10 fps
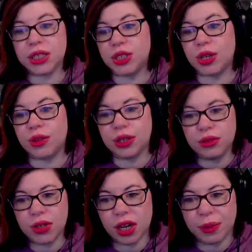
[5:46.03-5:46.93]
So they
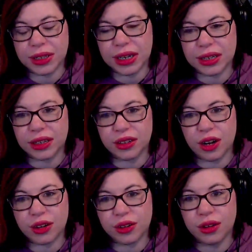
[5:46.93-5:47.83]
do talk about that in the
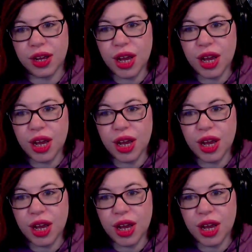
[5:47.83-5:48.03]
article.